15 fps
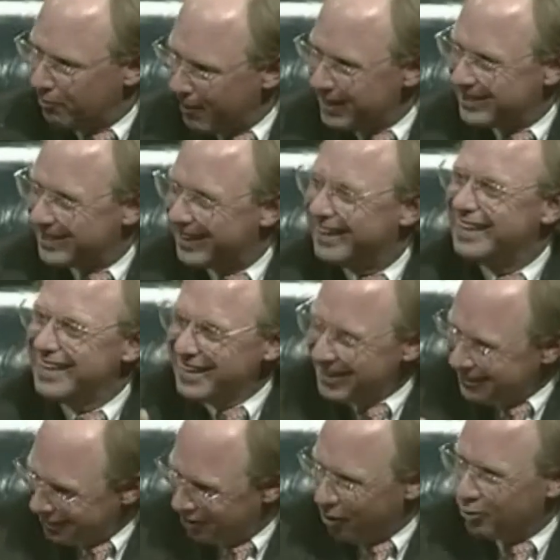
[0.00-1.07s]
basically,
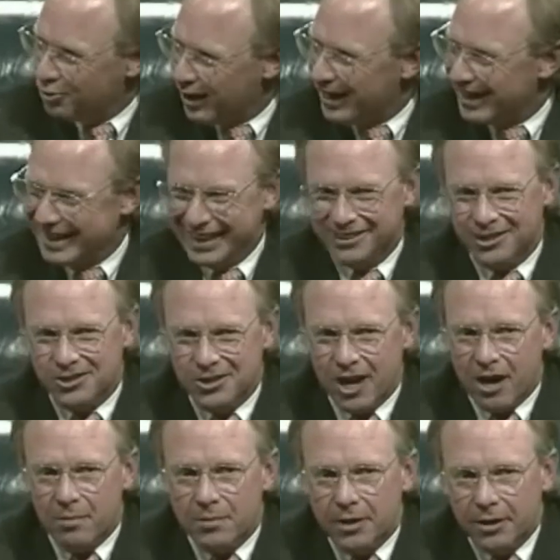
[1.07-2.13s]
to go try to get the
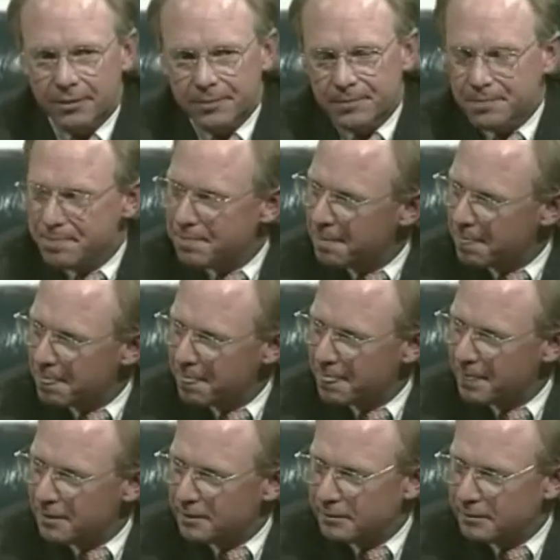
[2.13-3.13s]
job done. All right.